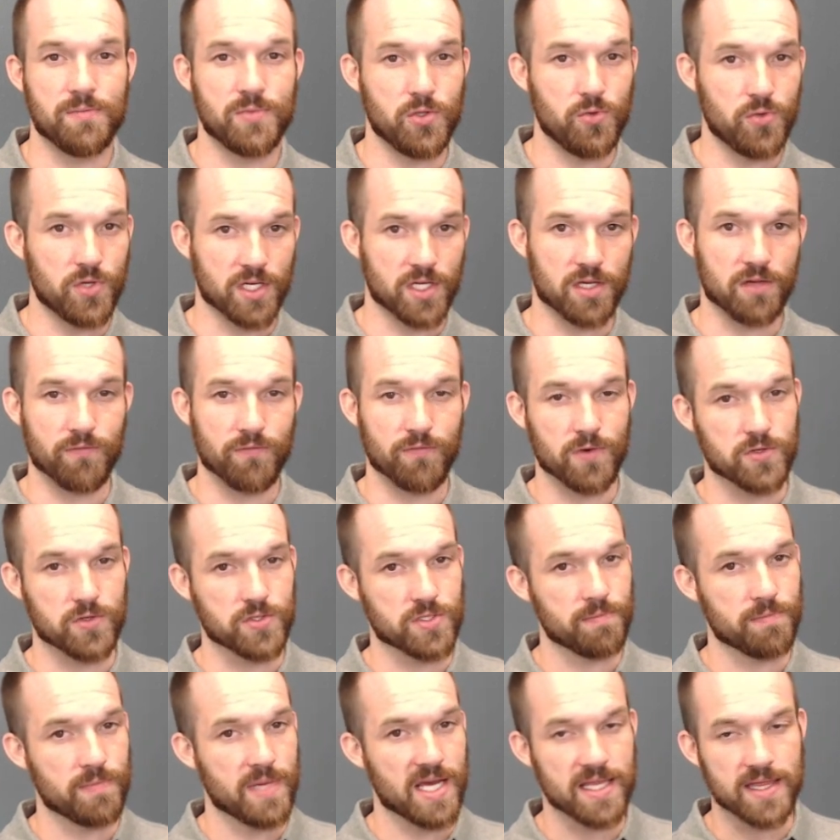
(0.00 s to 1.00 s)
unit
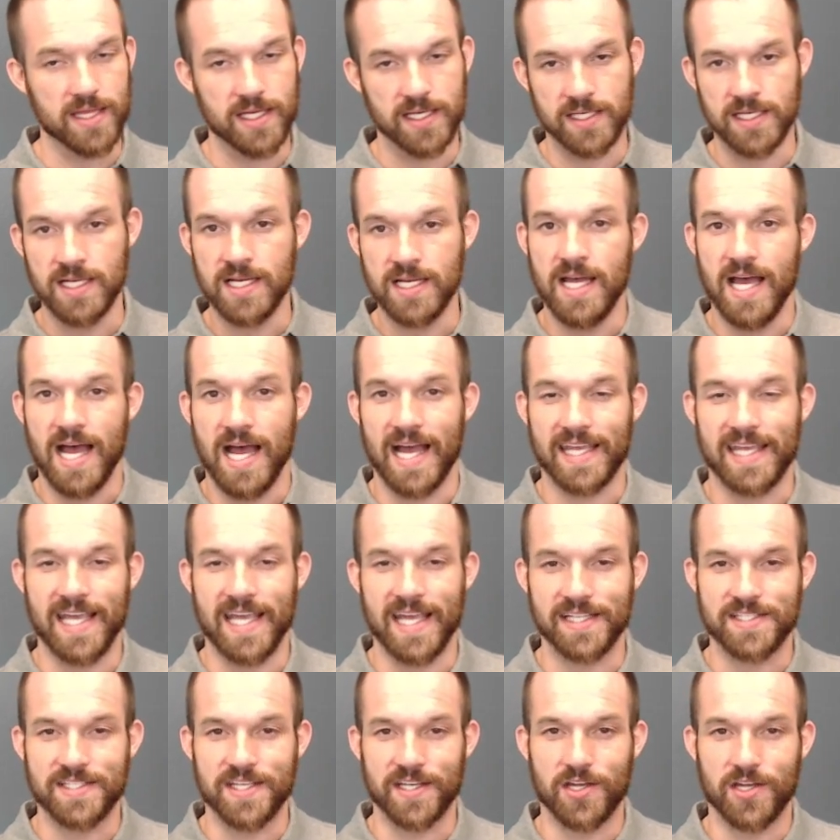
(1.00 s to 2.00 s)
conversion method. I
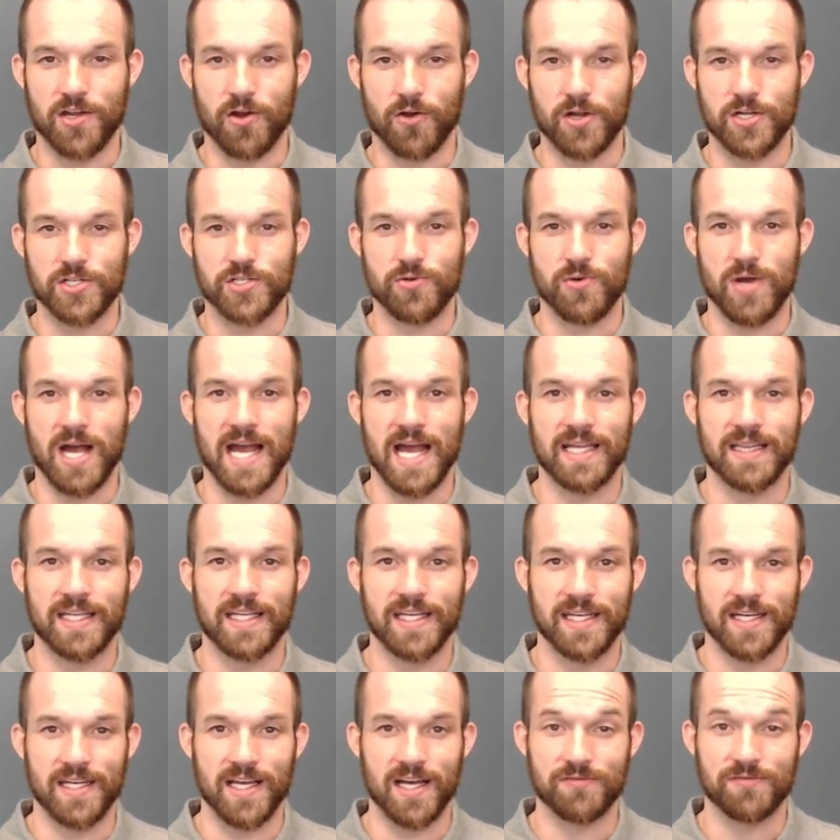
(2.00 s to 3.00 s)
can't encourage you highly
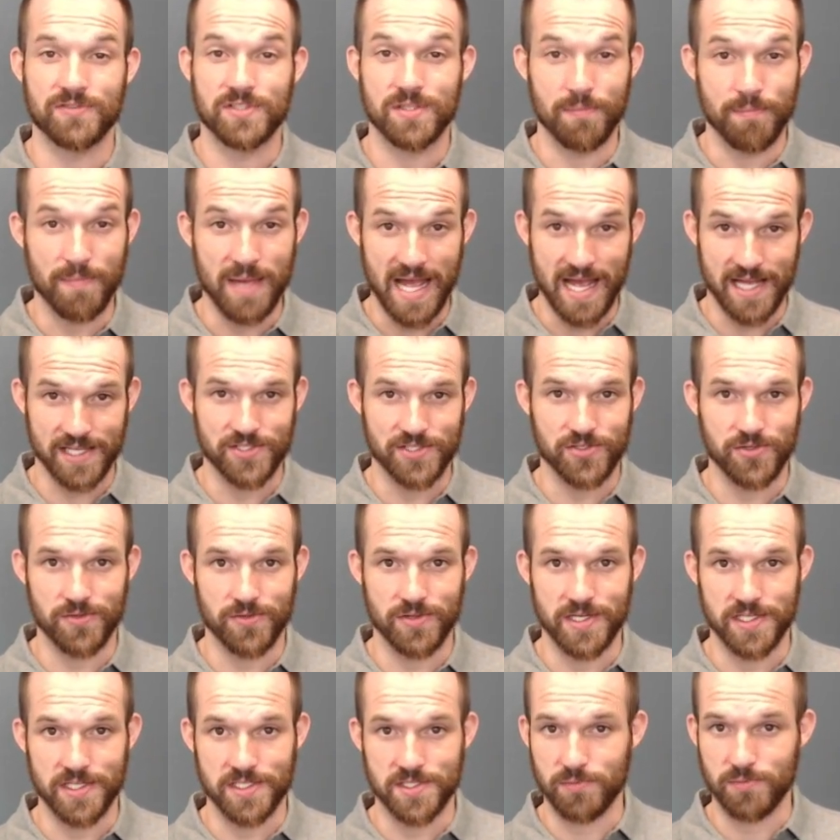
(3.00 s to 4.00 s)
enough to master
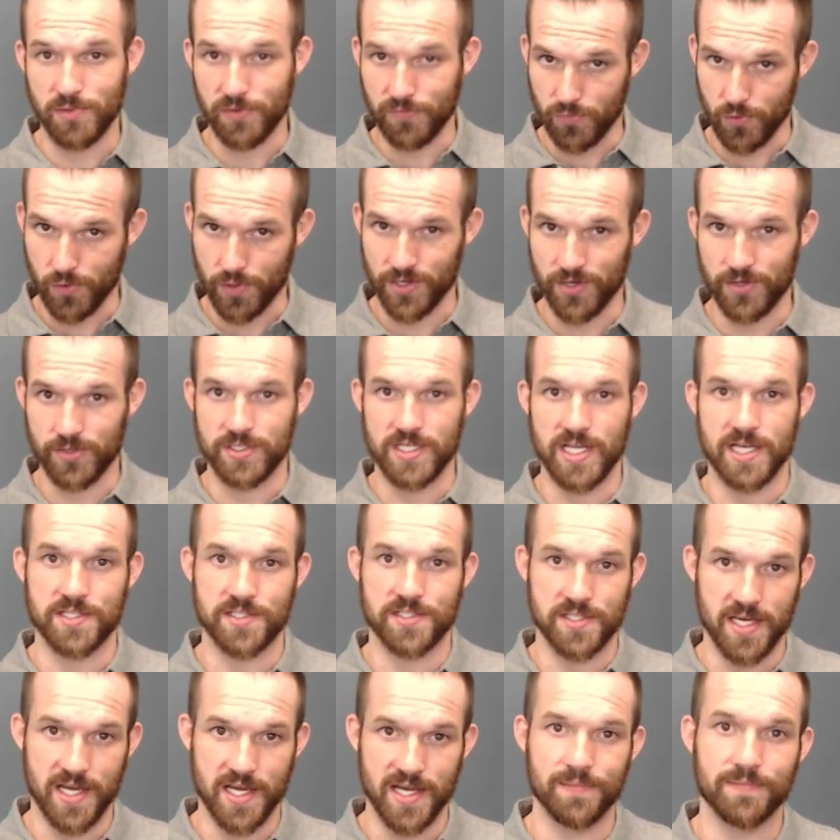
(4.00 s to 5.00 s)
this before your test
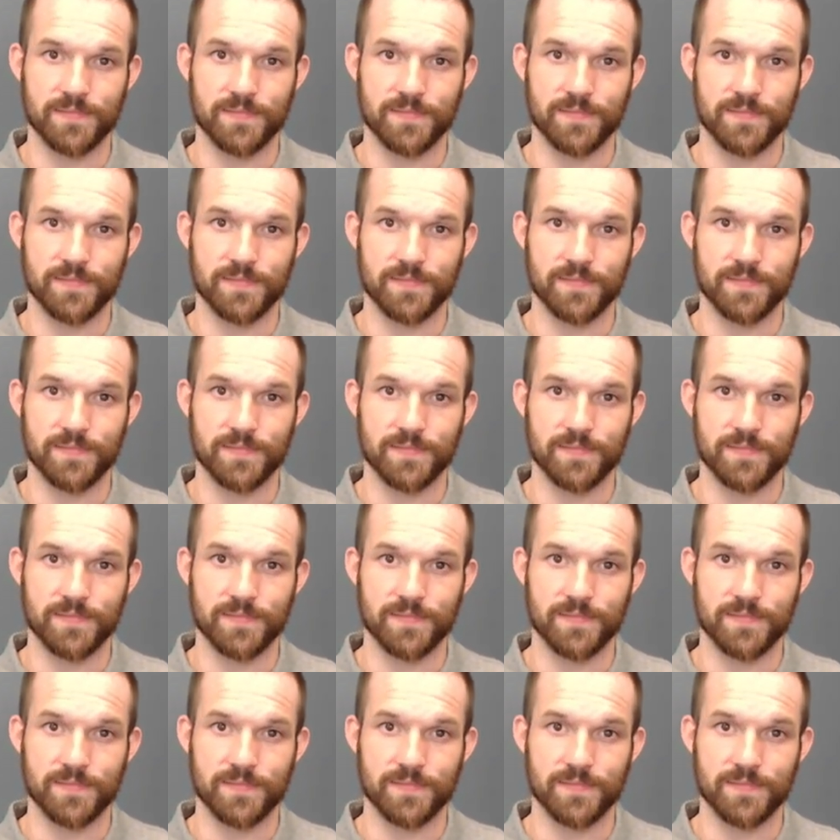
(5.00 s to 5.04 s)
day.